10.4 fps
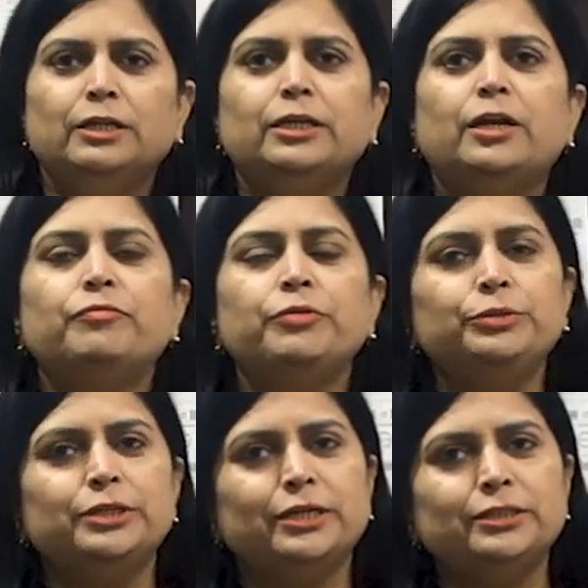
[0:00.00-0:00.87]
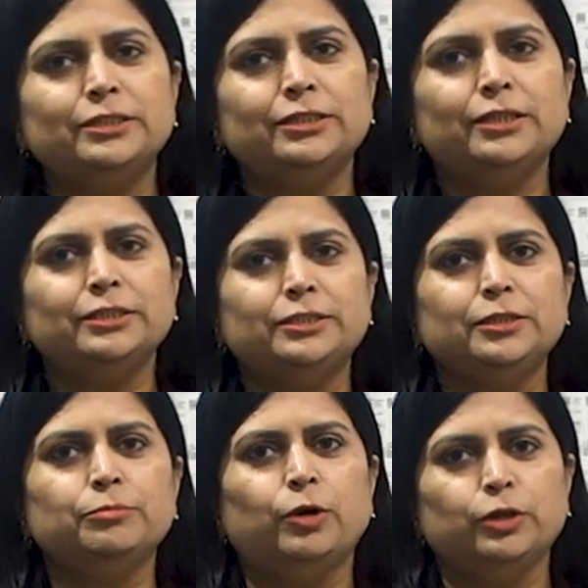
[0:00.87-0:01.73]
There are few changes in
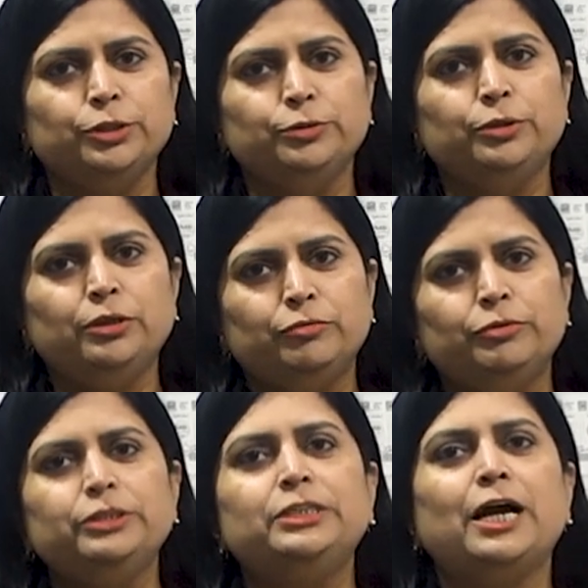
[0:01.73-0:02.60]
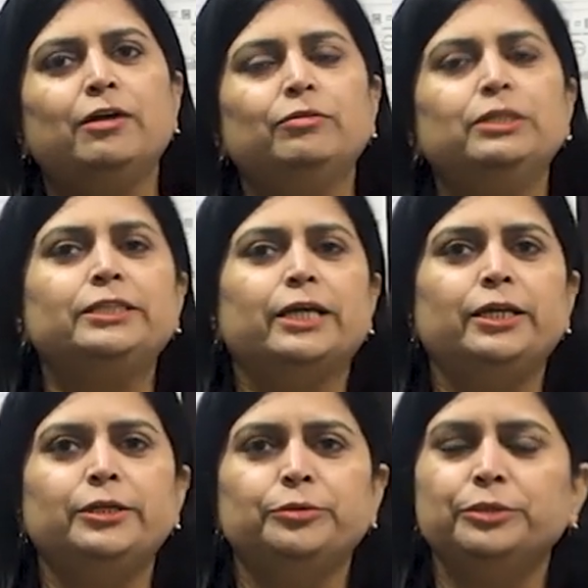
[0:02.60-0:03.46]
listening module which I will tell
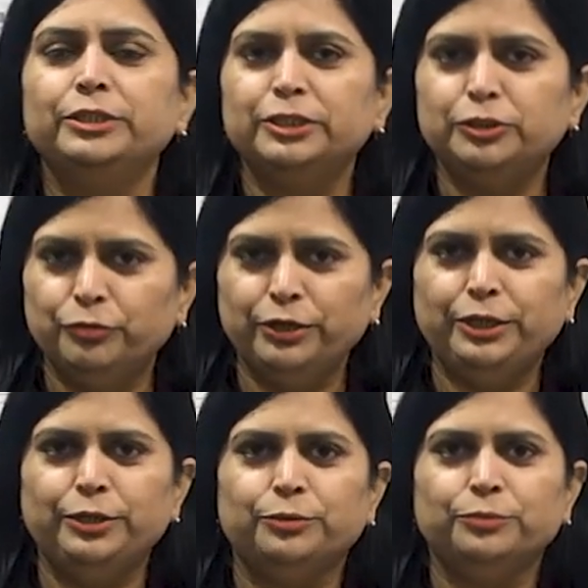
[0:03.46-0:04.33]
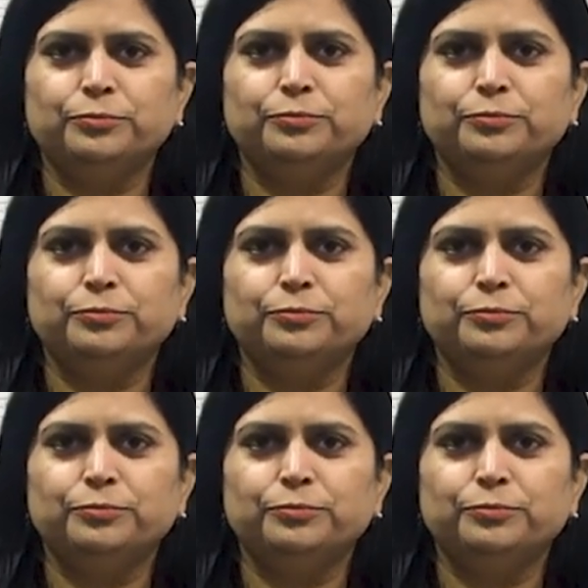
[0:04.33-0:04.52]
you in this video.